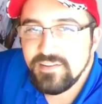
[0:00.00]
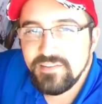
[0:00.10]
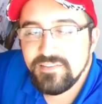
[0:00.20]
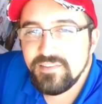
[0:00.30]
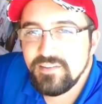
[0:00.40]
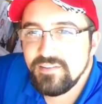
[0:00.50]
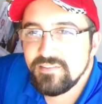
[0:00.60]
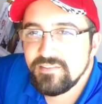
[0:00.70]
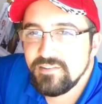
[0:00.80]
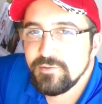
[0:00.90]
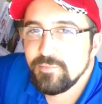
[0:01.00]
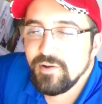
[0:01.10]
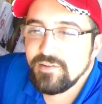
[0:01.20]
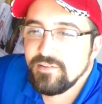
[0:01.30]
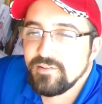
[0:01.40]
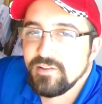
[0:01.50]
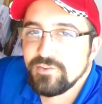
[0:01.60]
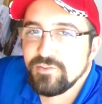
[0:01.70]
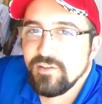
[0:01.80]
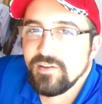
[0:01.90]
is the steel braided
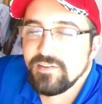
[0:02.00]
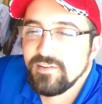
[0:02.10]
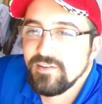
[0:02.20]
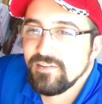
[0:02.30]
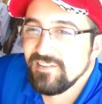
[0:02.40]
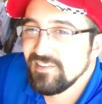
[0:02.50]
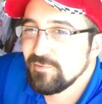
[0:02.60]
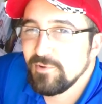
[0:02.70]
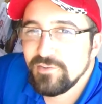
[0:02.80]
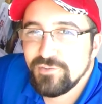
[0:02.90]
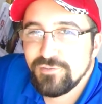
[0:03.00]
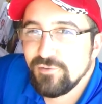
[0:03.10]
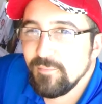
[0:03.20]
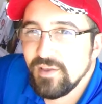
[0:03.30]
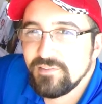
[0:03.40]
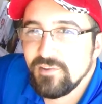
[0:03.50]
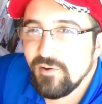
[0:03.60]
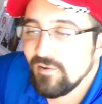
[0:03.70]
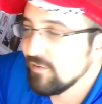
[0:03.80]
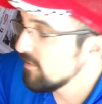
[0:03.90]
clutch line. And this one is just from
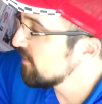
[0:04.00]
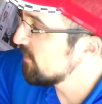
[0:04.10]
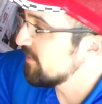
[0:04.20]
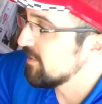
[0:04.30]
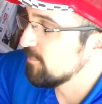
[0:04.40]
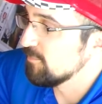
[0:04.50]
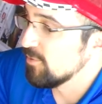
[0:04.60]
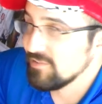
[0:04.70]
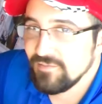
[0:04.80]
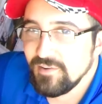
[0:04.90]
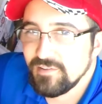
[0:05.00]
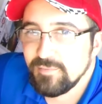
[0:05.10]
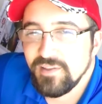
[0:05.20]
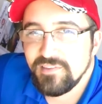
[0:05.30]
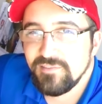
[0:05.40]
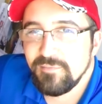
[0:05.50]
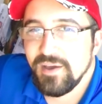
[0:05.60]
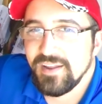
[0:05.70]
SR. It wasn't very expensive, about